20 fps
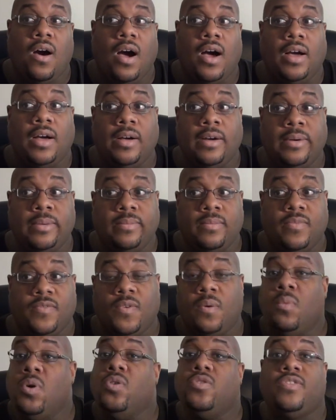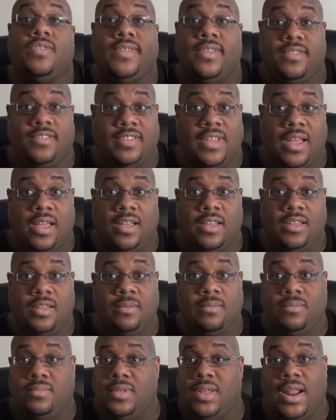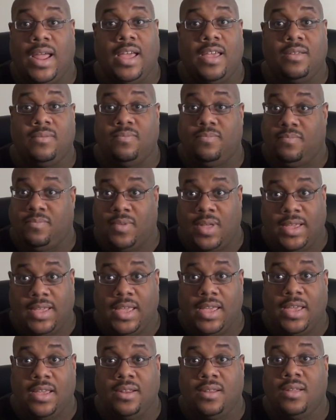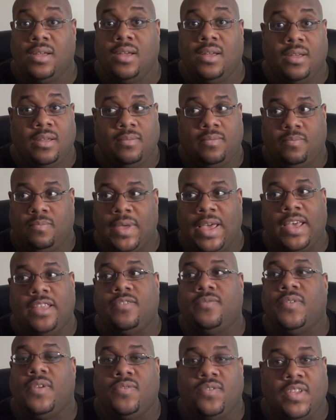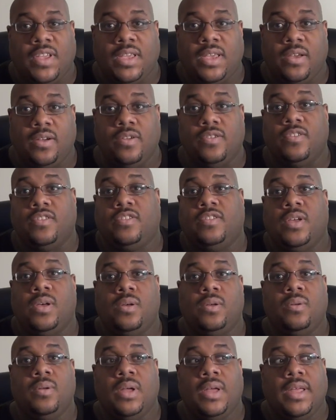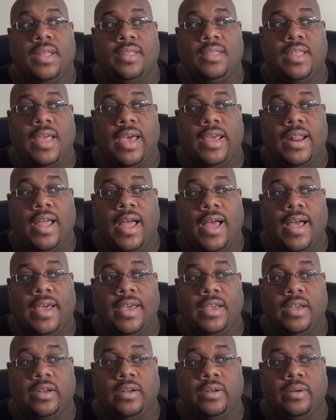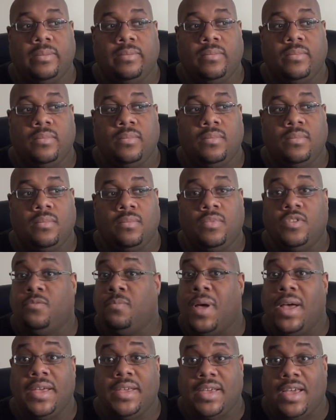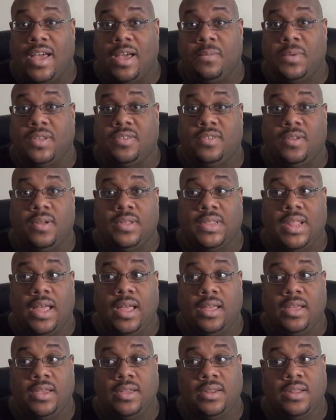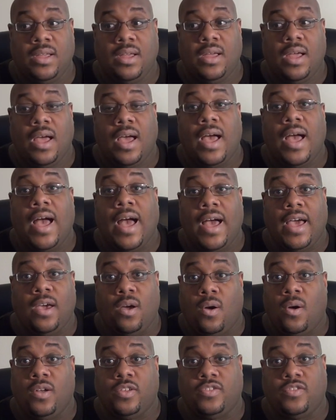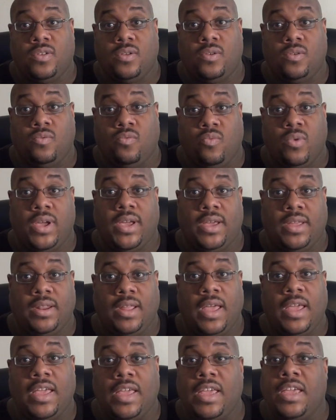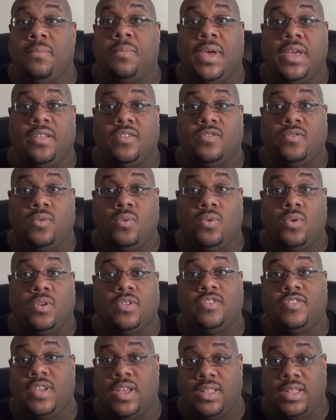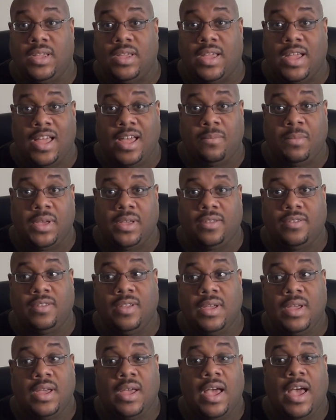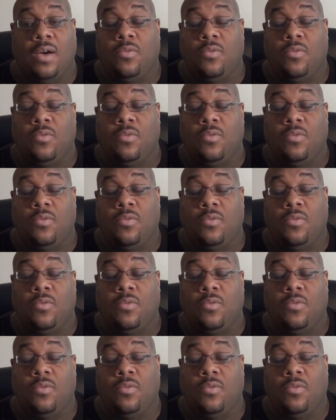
Um, for most of this time that I, again, past fifteen years or so, that I um, was buying comics online, I also ran a eBay store selling comics.